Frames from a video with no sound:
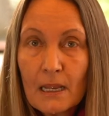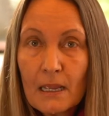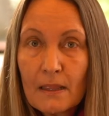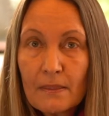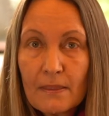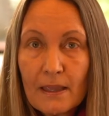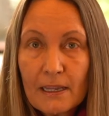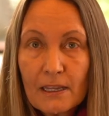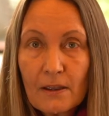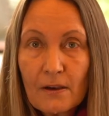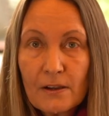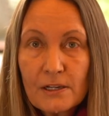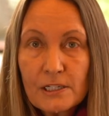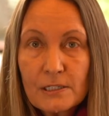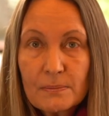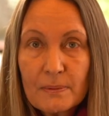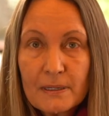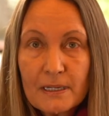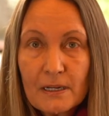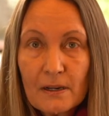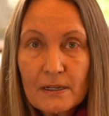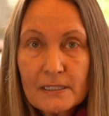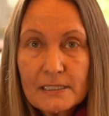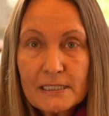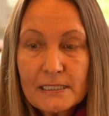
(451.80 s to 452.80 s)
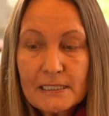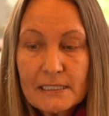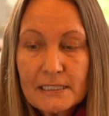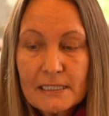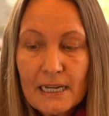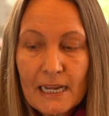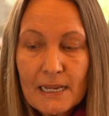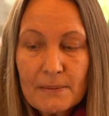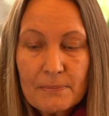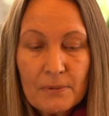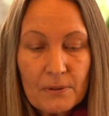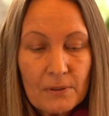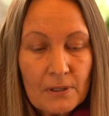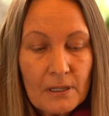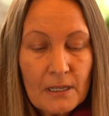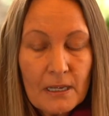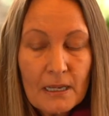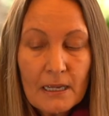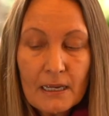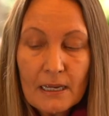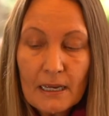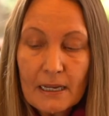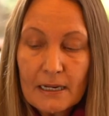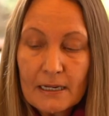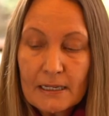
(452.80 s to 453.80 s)
they're going to be nice and stable.
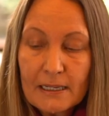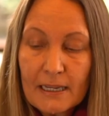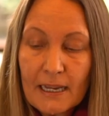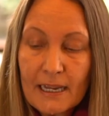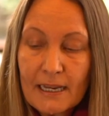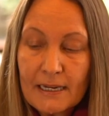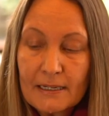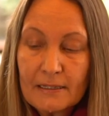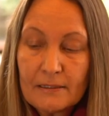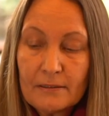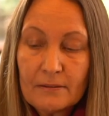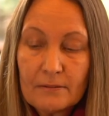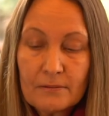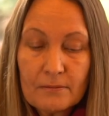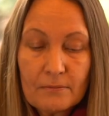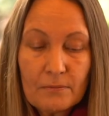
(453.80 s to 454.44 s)
And again,